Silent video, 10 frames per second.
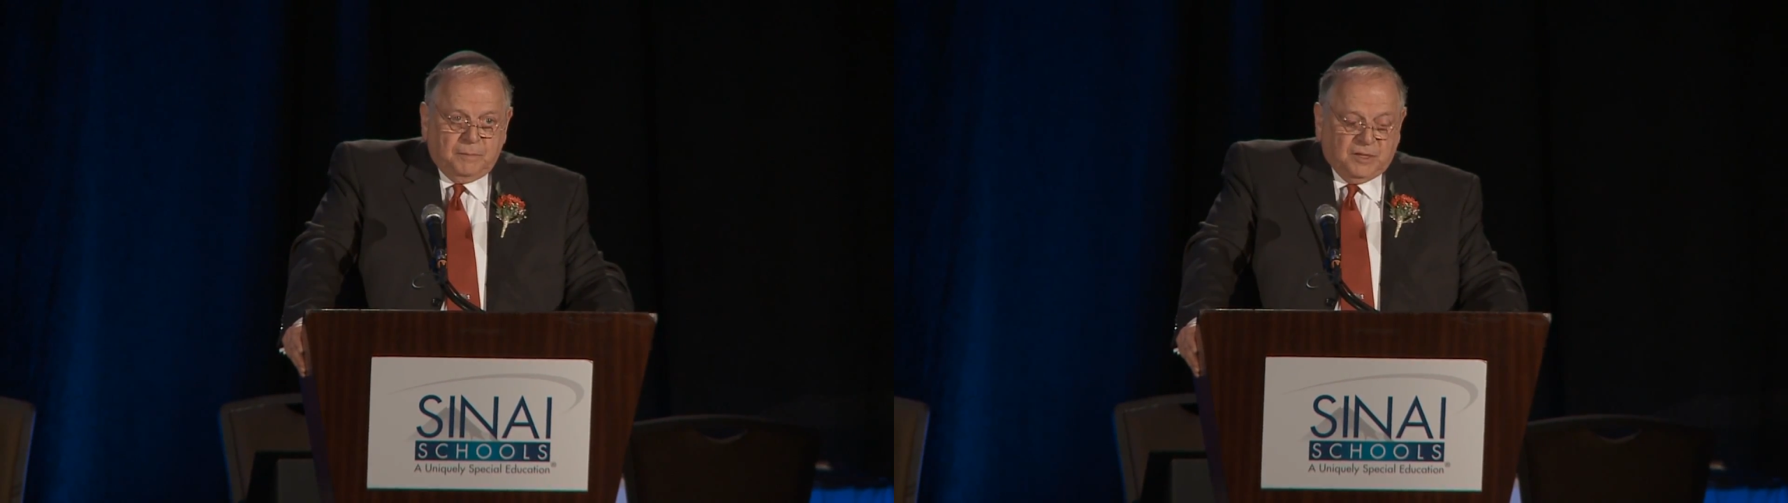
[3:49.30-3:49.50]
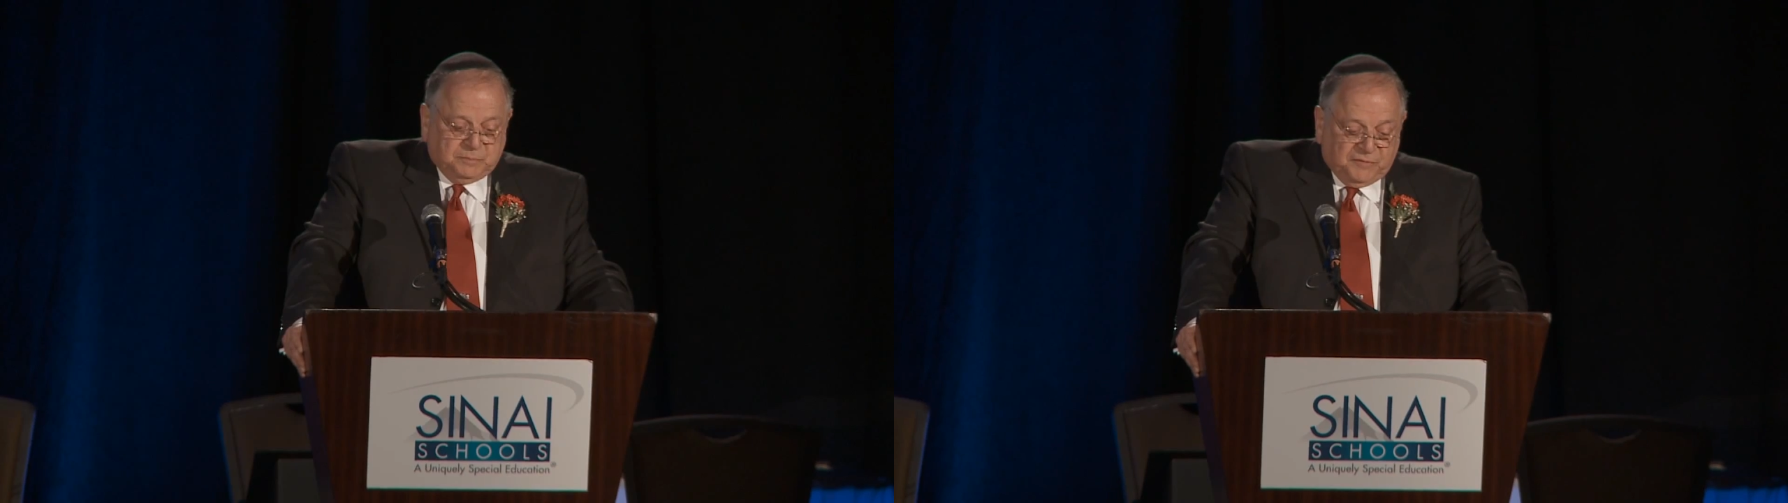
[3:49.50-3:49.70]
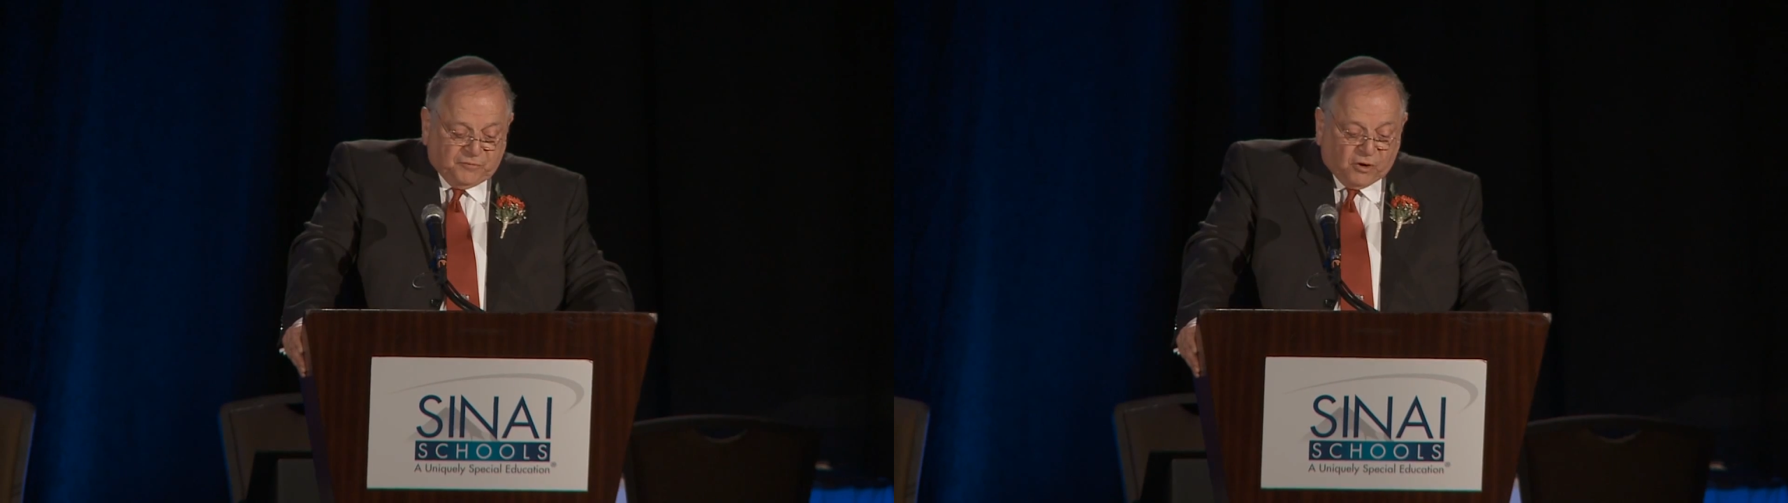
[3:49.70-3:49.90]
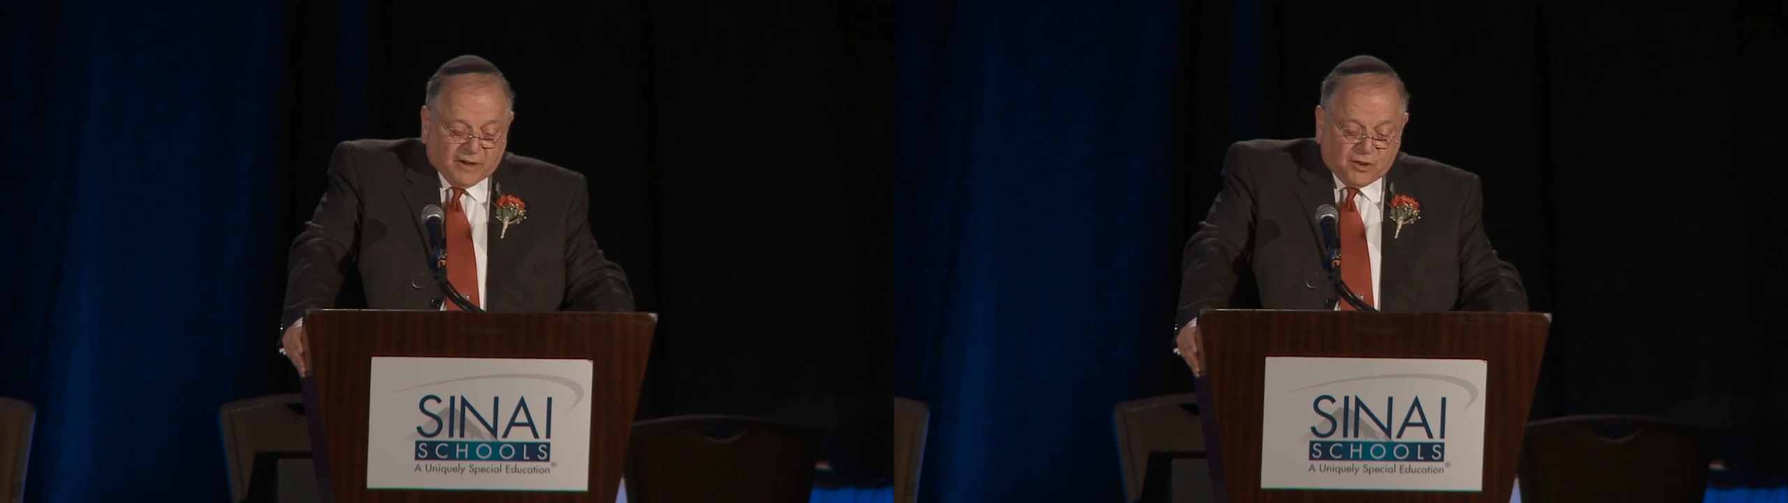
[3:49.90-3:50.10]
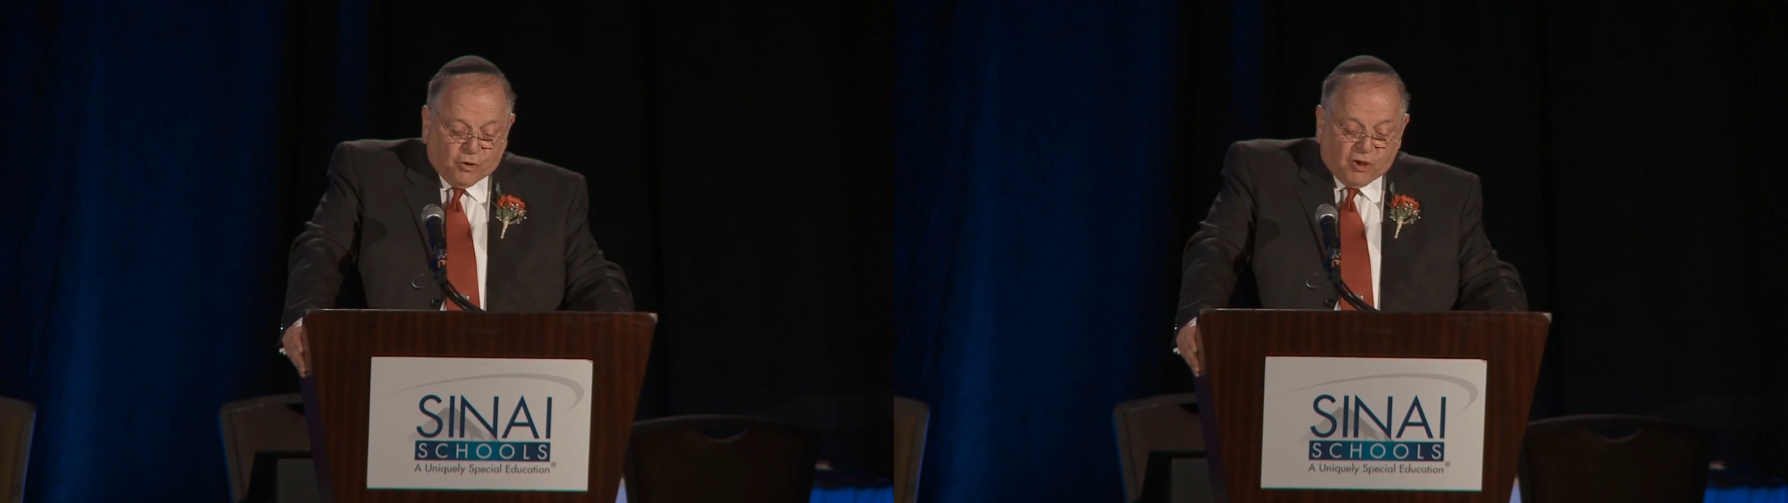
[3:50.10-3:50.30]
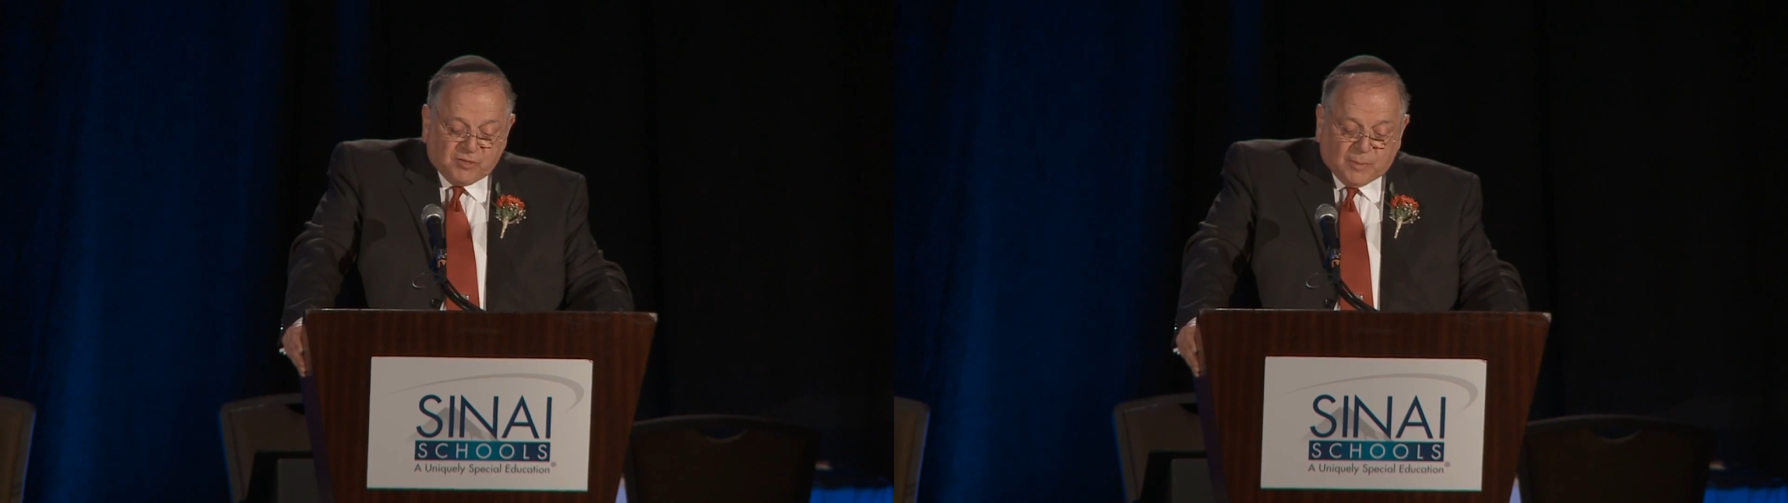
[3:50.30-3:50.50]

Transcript: But before I call